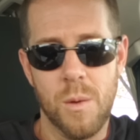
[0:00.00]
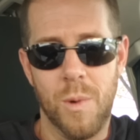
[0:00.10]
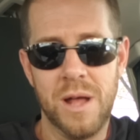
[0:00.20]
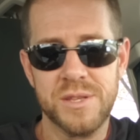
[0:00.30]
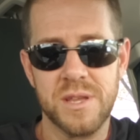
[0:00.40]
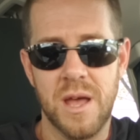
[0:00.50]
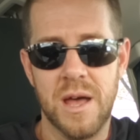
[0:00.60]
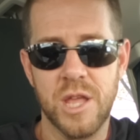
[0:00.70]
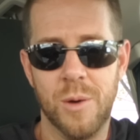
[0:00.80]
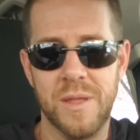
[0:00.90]
Whilst
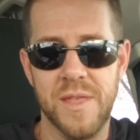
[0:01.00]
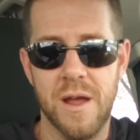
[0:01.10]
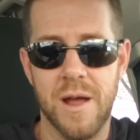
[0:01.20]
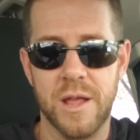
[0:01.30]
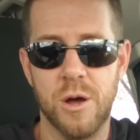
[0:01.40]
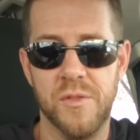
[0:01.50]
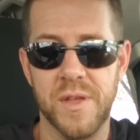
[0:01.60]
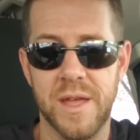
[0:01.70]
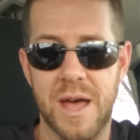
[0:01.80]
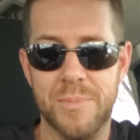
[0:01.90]
going there, I called
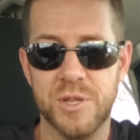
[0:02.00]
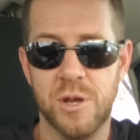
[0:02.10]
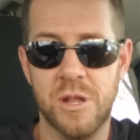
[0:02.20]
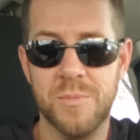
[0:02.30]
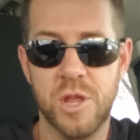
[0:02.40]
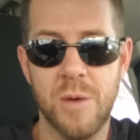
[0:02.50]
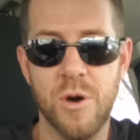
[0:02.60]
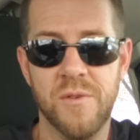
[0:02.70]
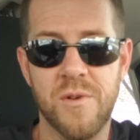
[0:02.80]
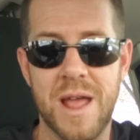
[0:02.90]
the guy up and told him, come
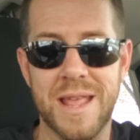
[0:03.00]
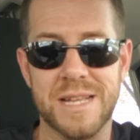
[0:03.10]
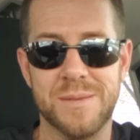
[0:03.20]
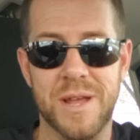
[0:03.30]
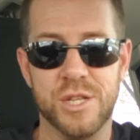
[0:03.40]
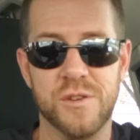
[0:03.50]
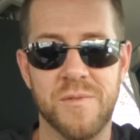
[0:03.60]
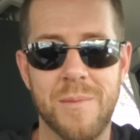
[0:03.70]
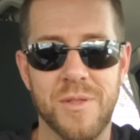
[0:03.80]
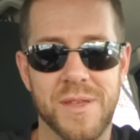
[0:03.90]
over and get some answers
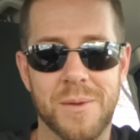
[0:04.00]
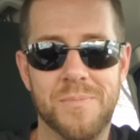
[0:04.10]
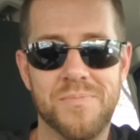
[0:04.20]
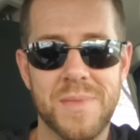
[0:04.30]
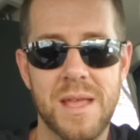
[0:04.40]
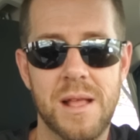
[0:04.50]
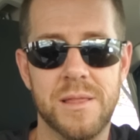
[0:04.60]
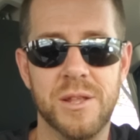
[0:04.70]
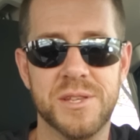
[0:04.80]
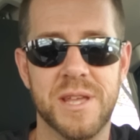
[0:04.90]
for everything.
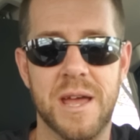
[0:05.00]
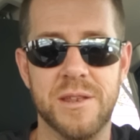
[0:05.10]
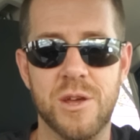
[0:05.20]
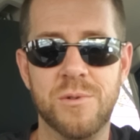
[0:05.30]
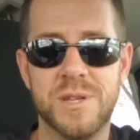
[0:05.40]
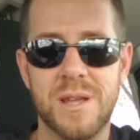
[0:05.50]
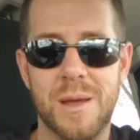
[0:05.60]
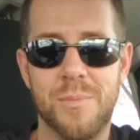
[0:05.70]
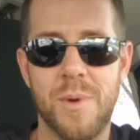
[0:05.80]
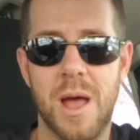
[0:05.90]
Little side note,
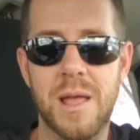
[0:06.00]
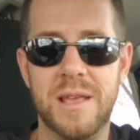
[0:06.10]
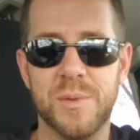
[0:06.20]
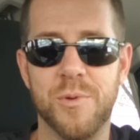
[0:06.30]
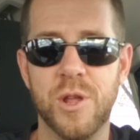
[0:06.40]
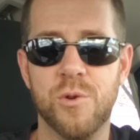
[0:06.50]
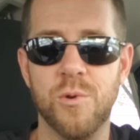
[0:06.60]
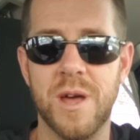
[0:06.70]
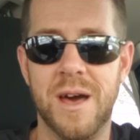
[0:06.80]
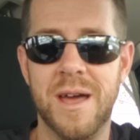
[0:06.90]
he's a pretty
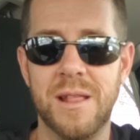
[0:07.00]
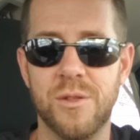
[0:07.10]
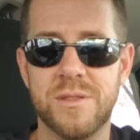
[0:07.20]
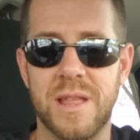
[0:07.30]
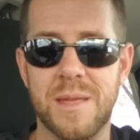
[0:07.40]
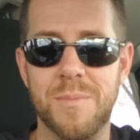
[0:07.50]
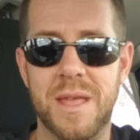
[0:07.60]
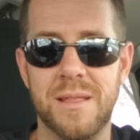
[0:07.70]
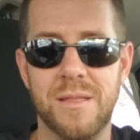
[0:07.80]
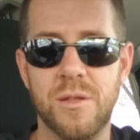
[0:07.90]
cool guy. Looks like
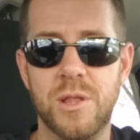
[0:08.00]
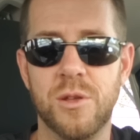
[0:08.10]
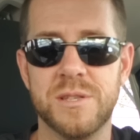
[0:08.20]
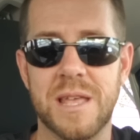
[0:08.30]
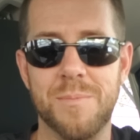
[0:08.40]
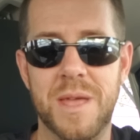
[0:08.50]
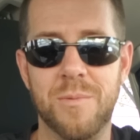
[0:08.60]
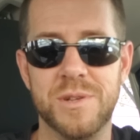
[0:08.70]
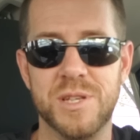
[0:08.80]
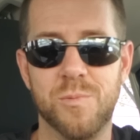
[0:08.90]
me,
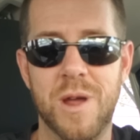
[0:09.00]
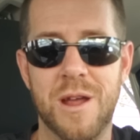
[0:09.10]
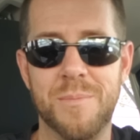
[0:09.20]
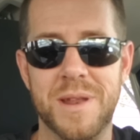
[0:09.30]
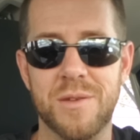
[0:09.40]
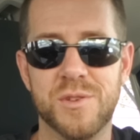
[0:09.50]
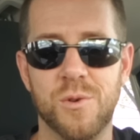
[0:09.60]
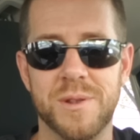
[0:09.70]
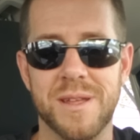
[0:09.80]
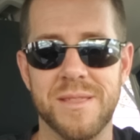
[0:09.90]
which is weird, but he was
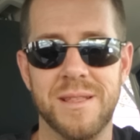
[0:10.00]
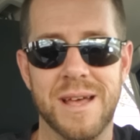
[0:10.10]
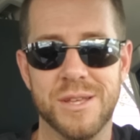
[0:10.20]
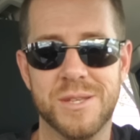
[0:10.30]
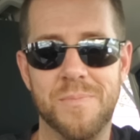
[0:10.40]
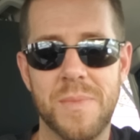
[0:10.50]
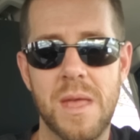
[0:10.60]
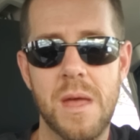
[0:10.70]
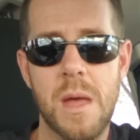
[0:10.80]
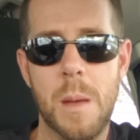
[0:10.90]
cool nonetheless.
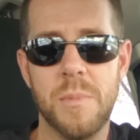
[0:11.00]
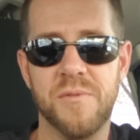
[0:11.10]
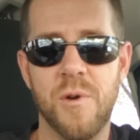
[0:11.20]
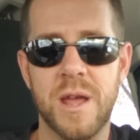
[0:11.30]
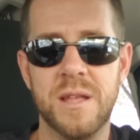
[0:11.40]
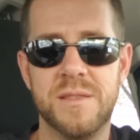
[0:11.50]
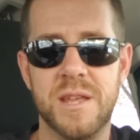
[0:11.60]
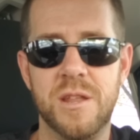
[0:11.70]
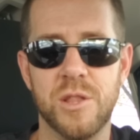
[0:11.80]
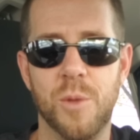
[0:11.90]
Before I
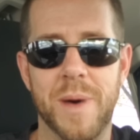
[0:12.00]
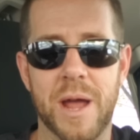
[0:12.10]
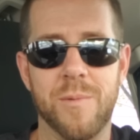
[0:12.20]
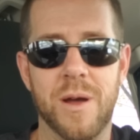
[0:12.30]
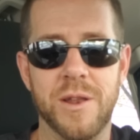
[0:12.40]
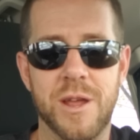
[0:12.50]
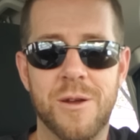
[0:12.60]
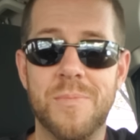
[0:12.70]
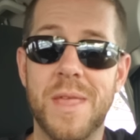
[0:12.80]
continue, a little background here.